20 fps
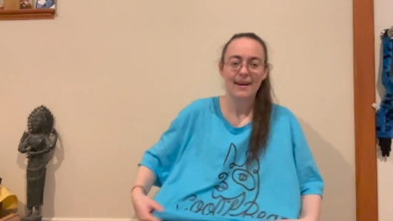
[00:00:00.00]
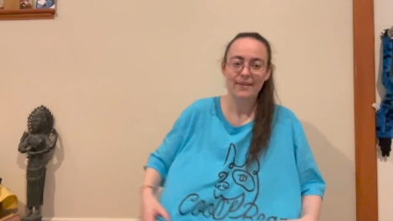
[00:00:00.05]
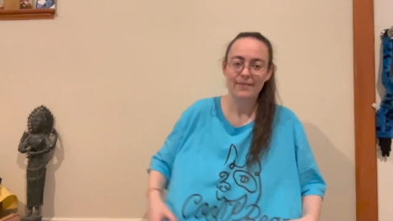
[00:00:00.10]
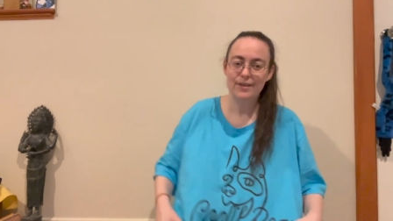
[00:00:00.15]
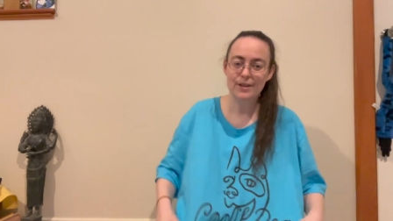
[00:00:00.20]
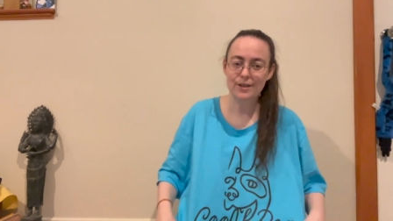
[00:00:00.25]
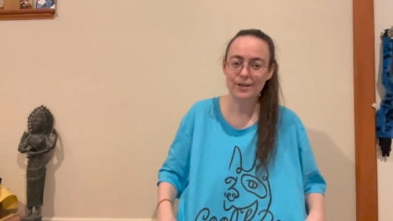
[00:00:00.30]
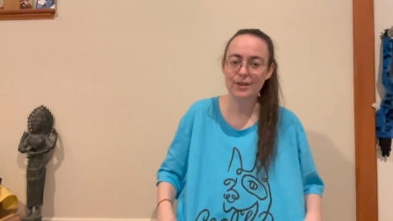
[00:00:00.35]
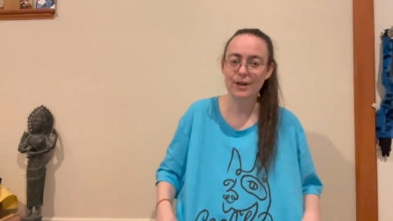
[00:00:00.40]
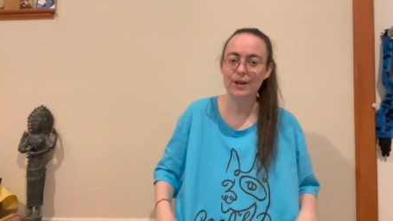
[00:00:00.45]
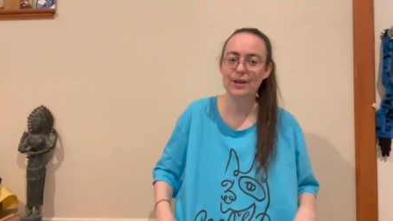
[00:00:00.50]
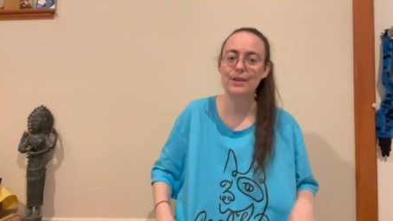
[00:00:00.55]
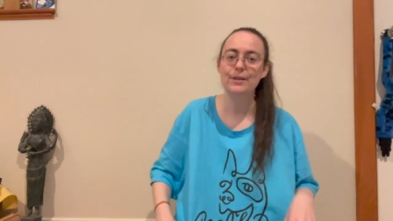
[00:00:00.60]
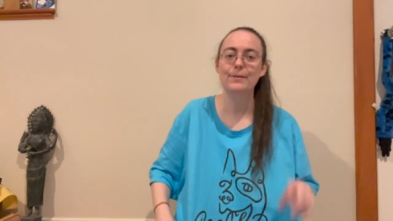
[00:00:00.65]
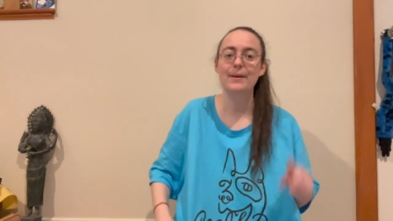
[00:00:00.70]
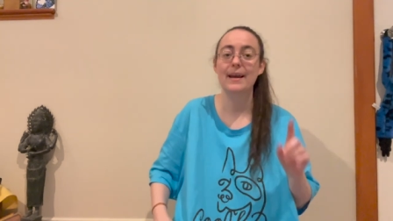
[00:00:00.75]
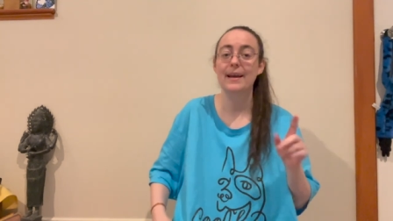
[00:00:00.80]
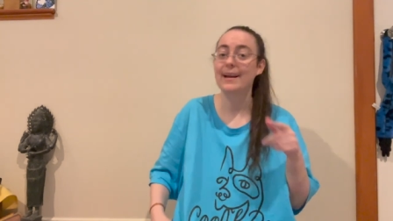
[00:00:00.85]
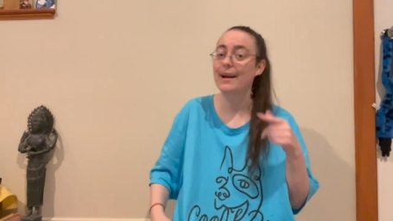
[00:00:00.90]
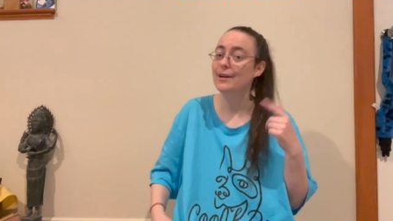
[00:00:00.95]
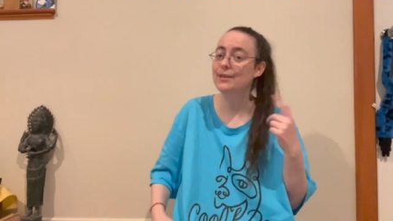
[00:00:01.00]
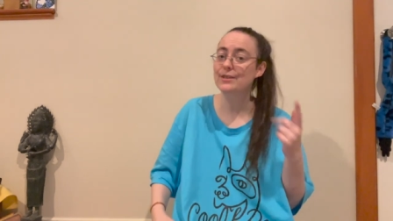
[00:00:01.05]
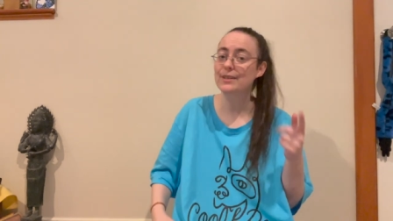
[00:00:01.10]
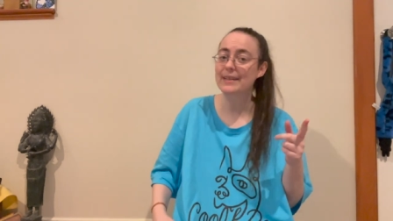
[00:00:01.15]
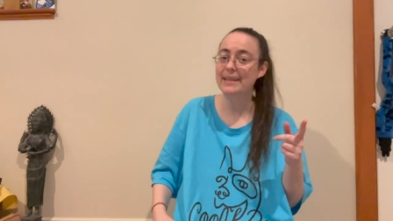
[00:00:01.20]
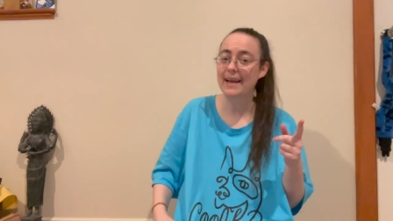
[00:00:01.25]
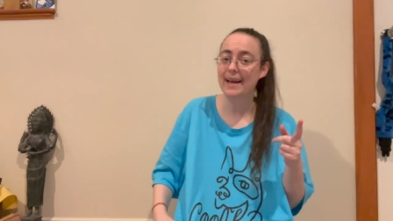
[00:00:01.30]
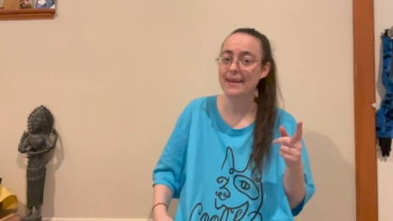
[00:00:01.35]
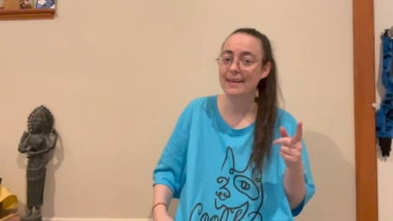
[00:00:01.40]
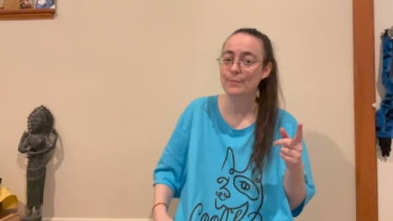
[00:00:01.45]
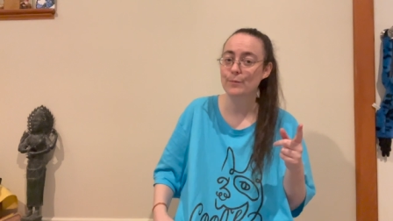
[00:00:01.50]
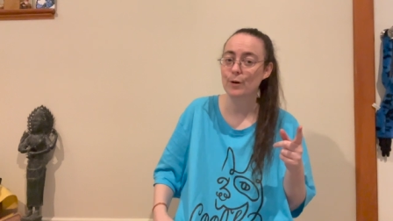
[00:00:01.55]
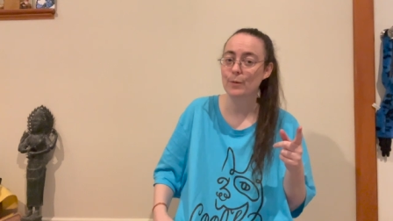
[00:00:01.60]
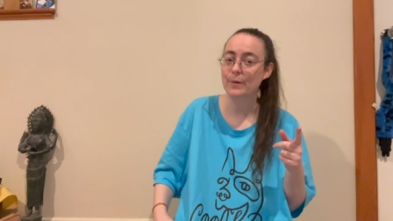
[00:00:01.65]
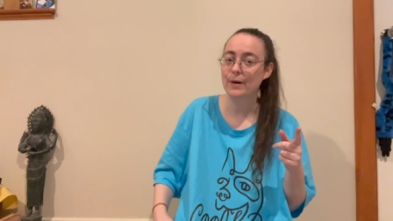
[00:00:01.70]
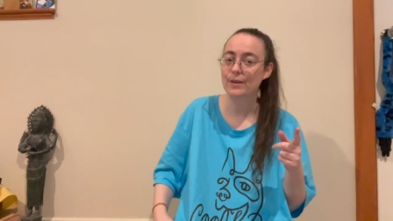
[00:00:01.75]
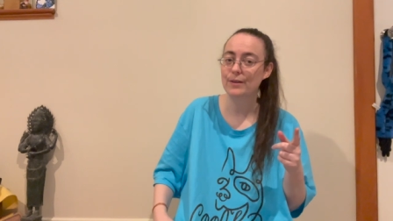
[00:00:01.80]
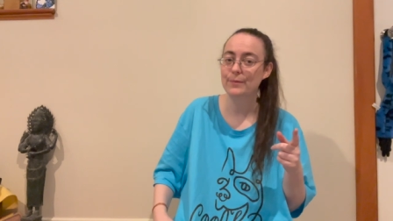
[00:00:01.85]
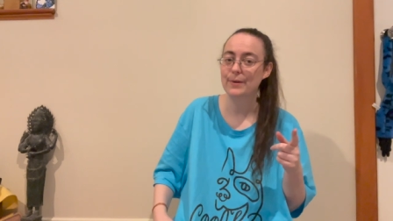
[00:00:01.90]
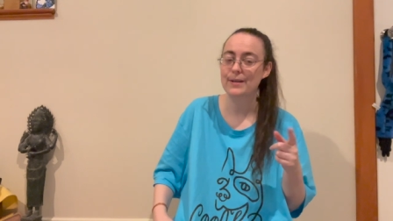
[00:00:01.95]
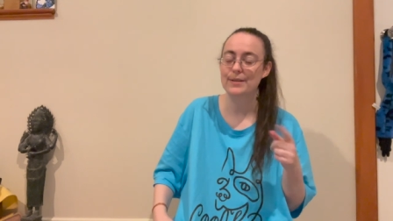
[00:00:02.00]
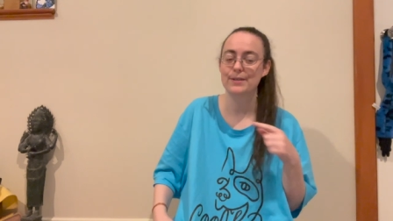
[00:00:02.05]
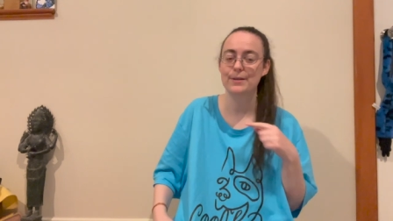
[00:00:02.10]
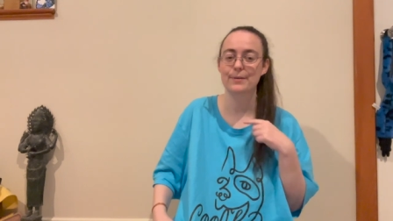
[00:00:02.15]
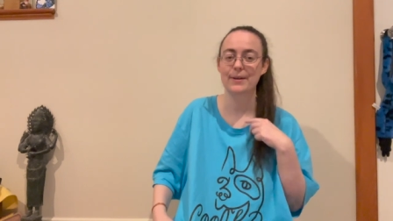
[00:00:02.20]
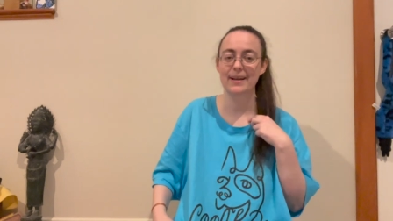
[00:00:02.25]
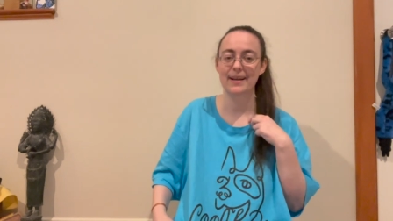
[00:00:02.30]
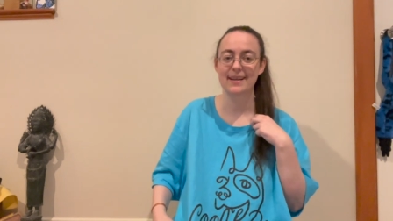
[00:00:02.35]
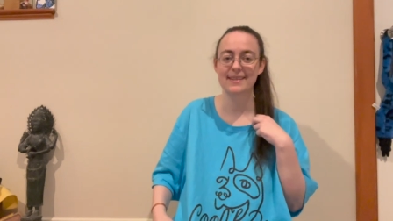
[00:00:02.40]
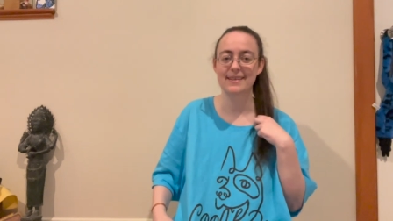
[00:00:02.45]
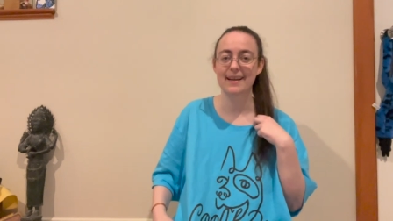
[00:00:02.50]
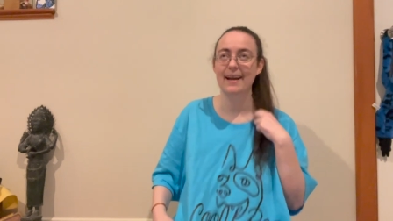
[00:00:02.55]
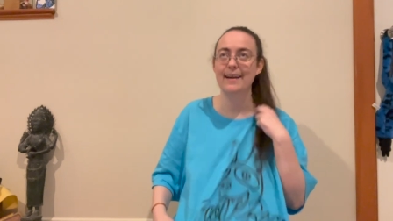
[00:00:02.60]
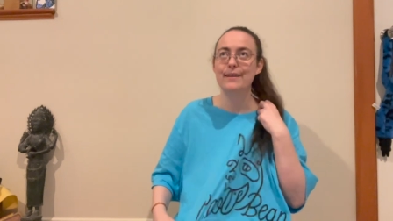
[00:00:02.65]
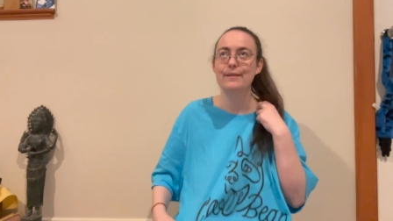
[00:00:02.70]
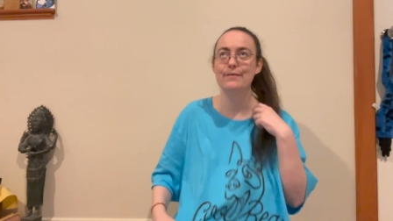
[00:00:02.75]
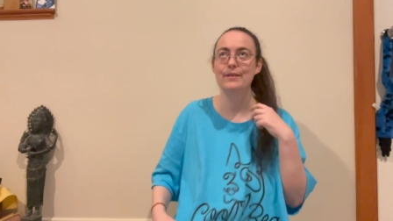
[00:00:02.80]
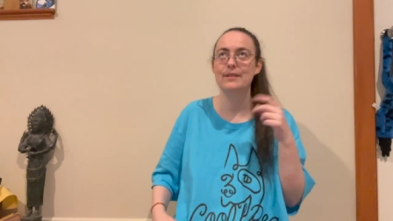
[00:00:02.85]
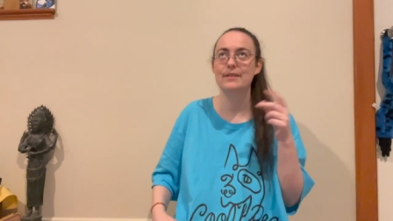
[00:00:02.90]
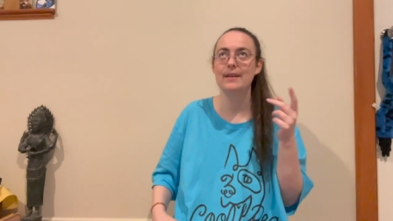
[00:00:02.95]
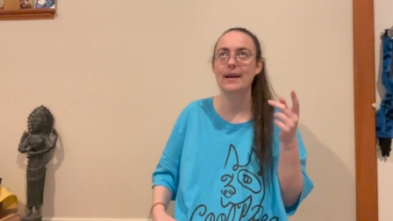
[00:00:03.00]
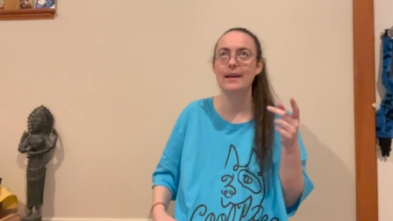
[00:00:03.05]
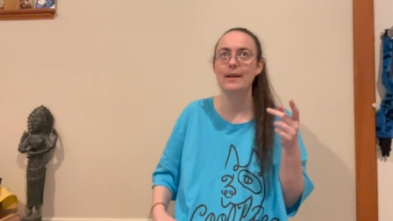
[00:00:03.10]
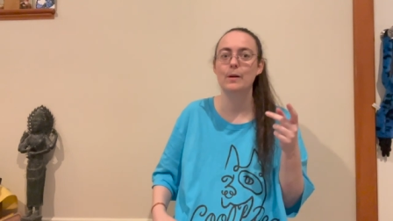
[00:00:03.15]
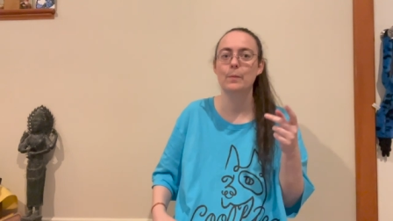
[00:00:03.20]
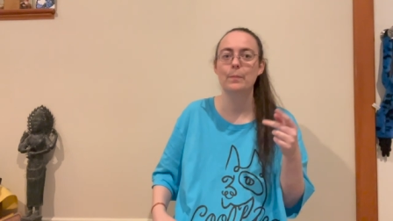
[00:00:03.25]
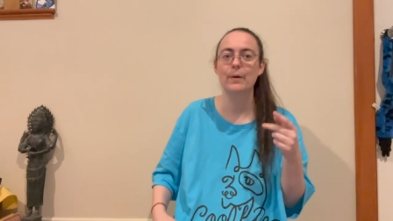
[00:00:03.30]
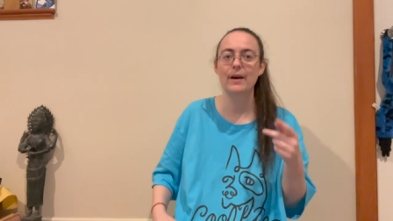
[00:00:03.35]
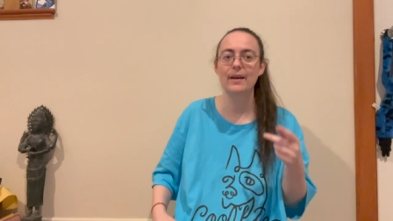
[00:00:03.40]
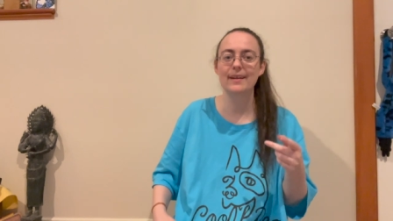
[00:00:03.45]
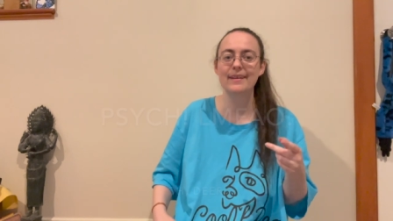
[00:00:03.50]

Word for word: This shirt, you can't actually get anymore, by the way, so I guess kind of a psych, but